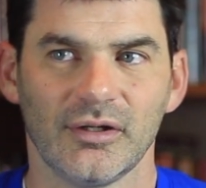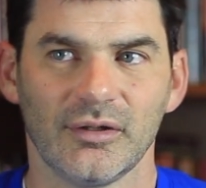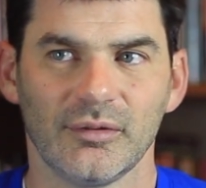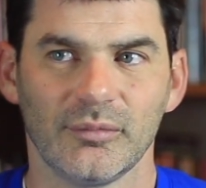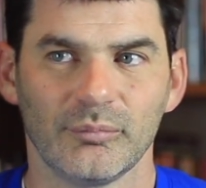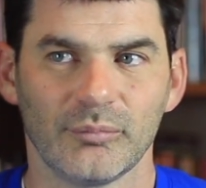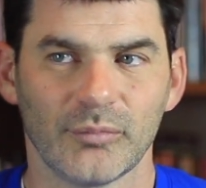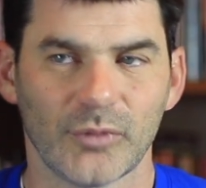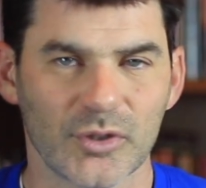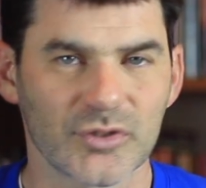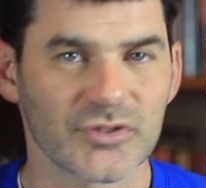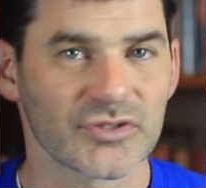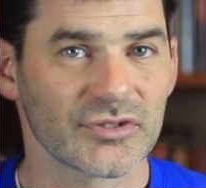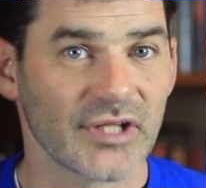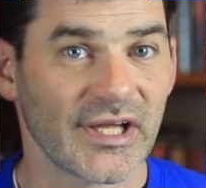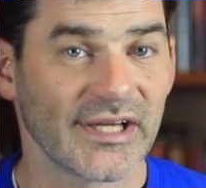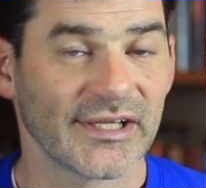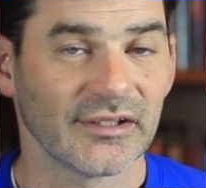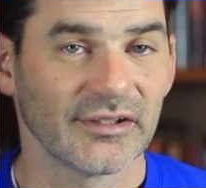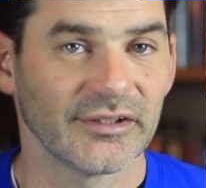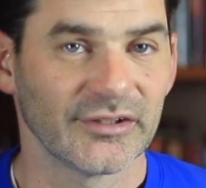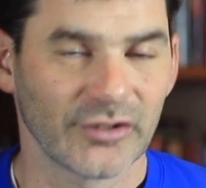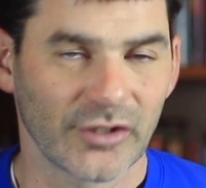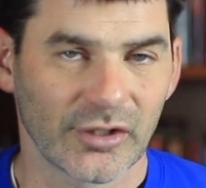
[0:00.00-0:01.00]
most
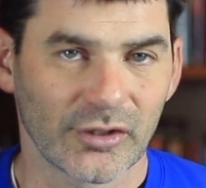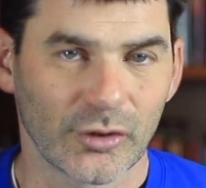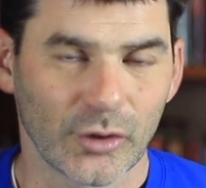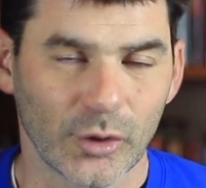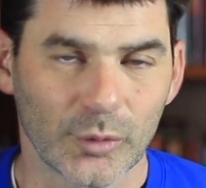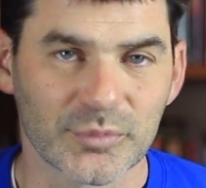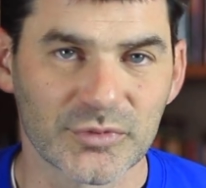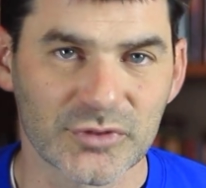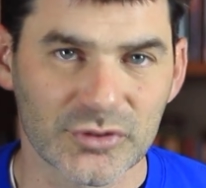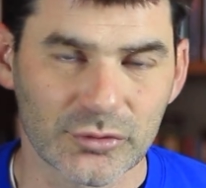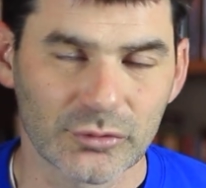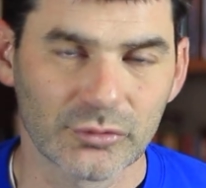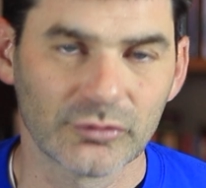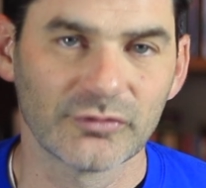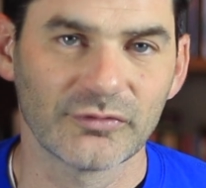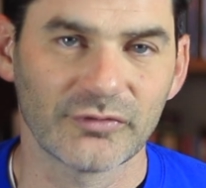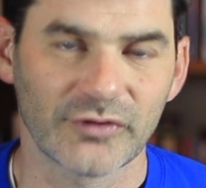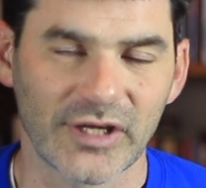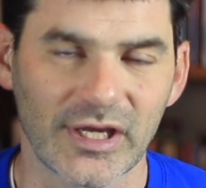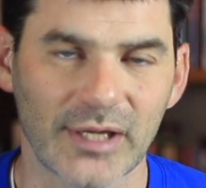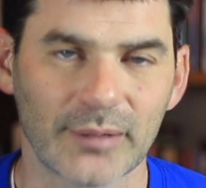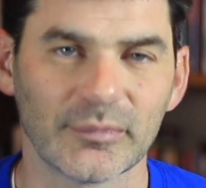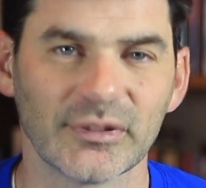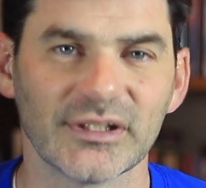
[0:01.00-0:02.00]
likely are homeschool
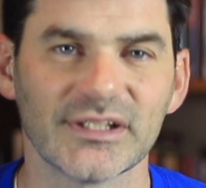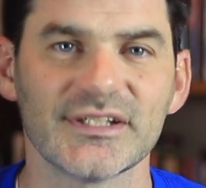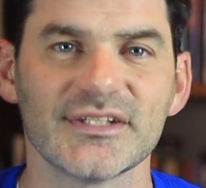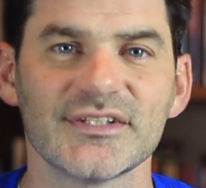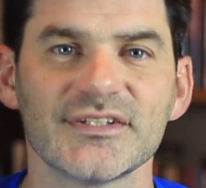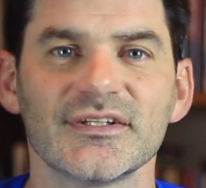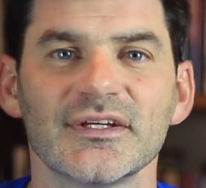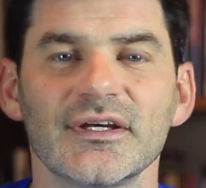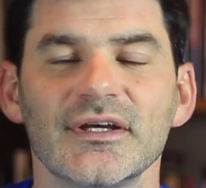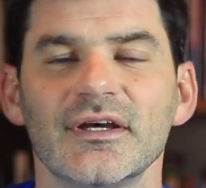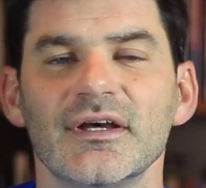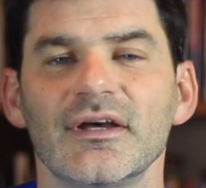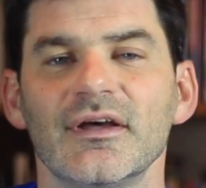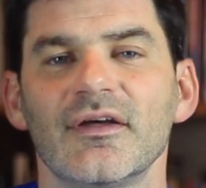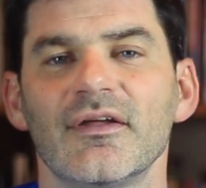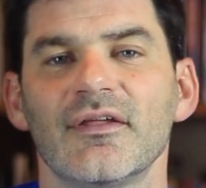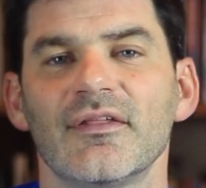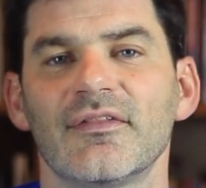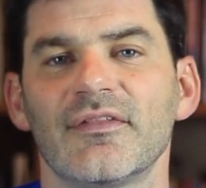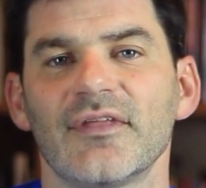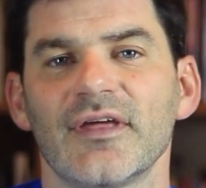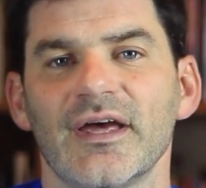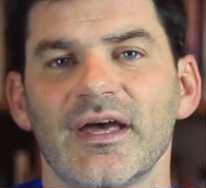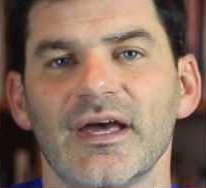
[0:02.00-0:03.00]
families
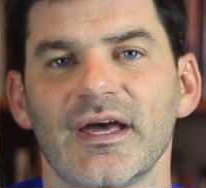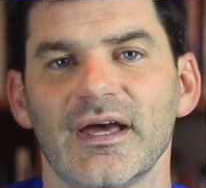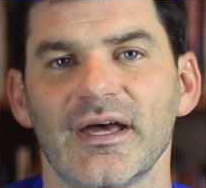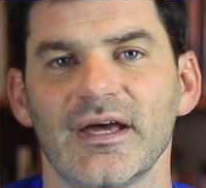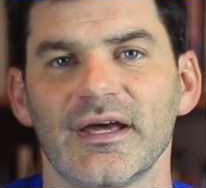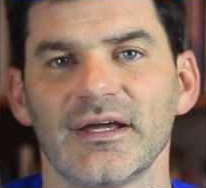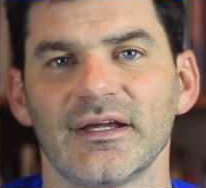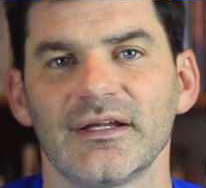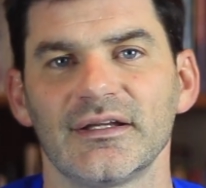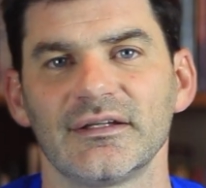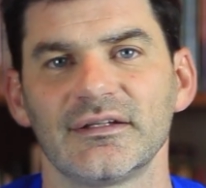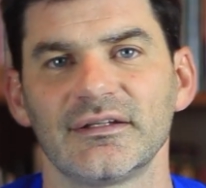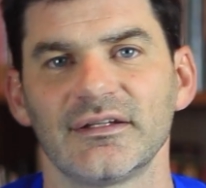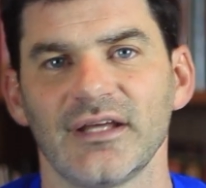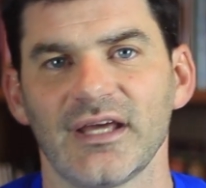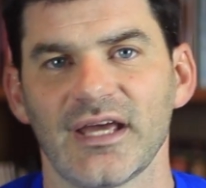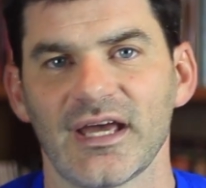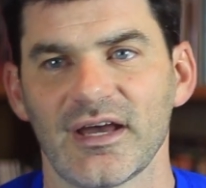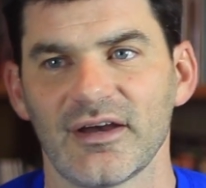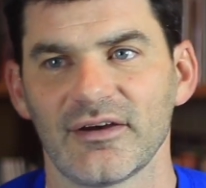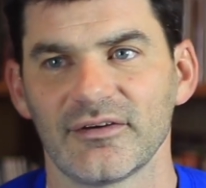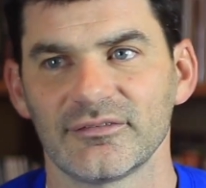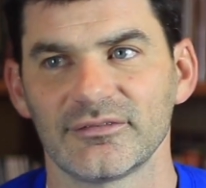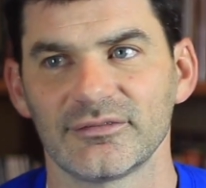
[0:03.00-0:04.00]
that
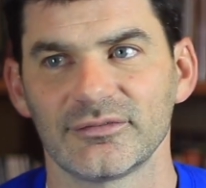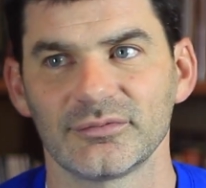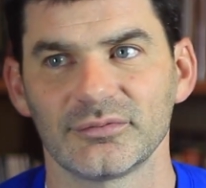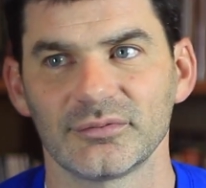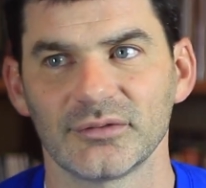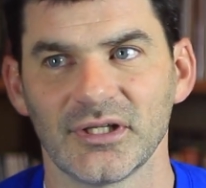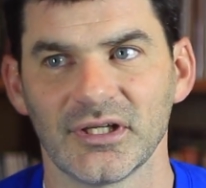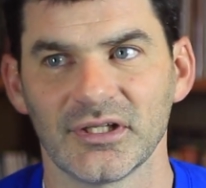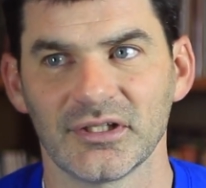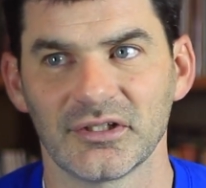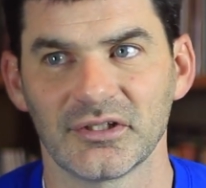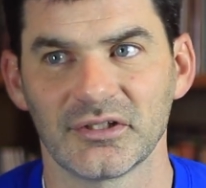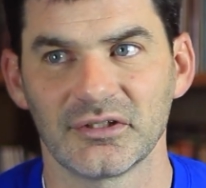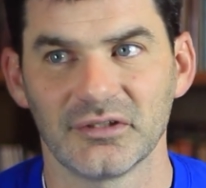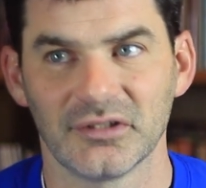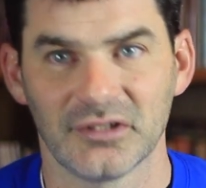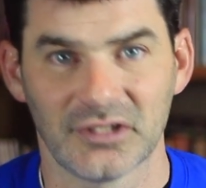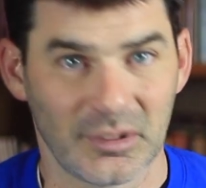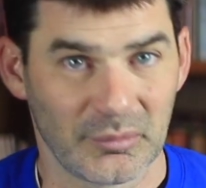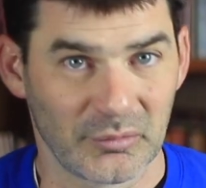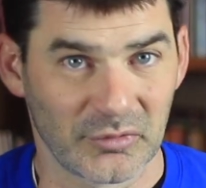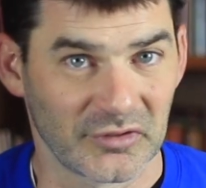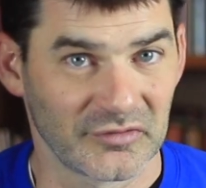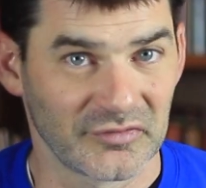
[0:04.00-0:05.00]
have a
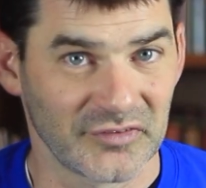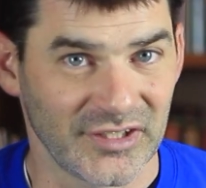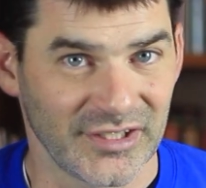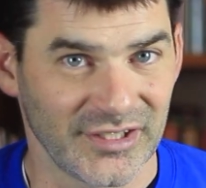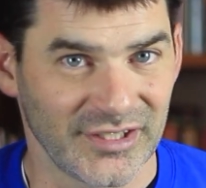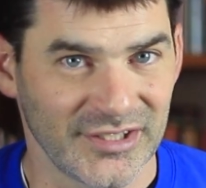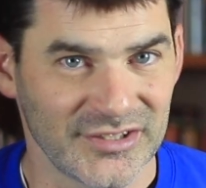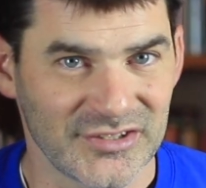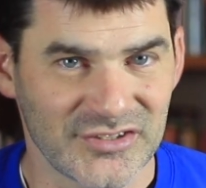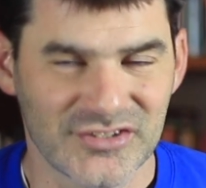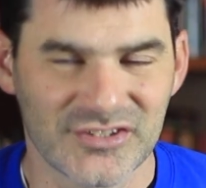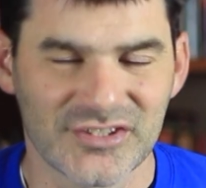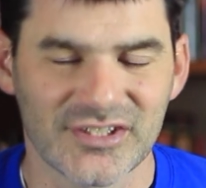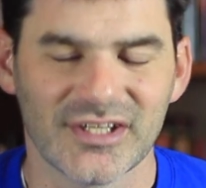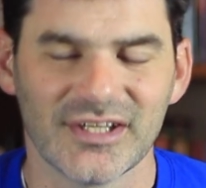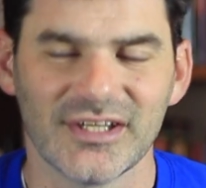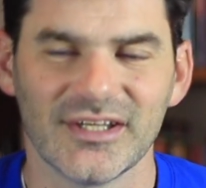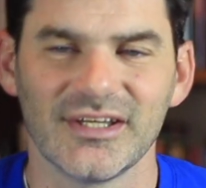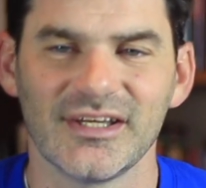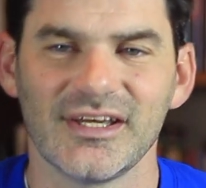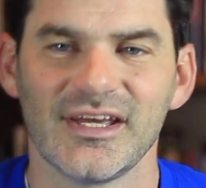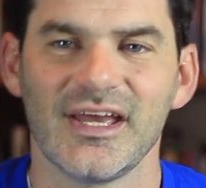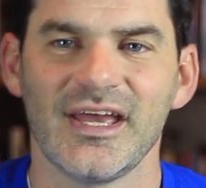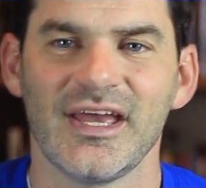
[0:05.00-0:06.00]
number of kids,
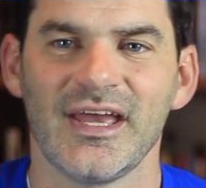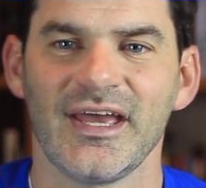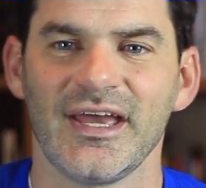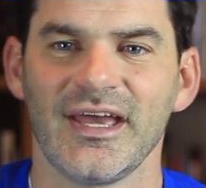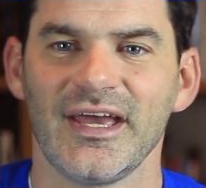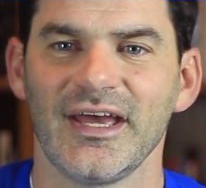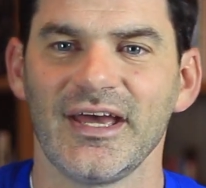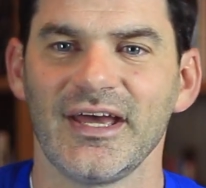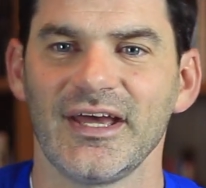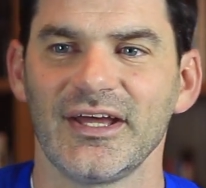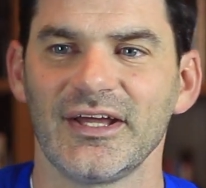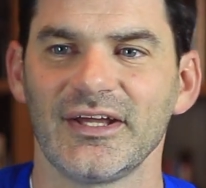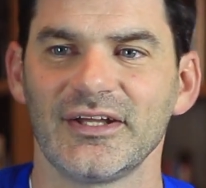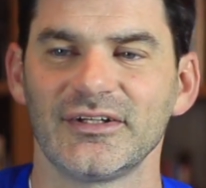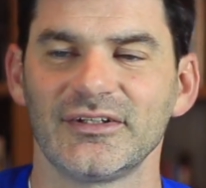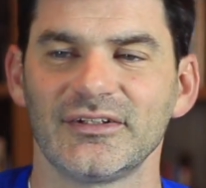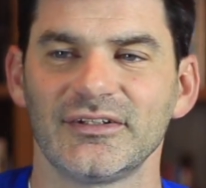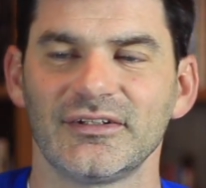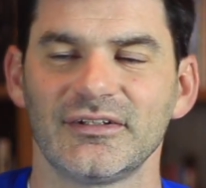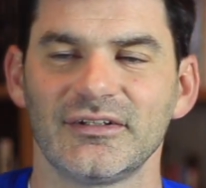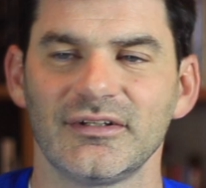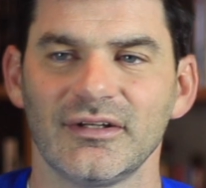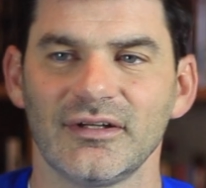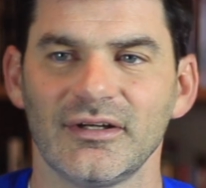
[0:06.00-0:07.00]

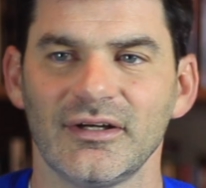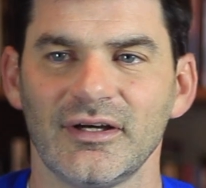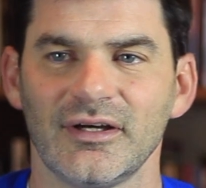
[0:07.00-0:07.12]
and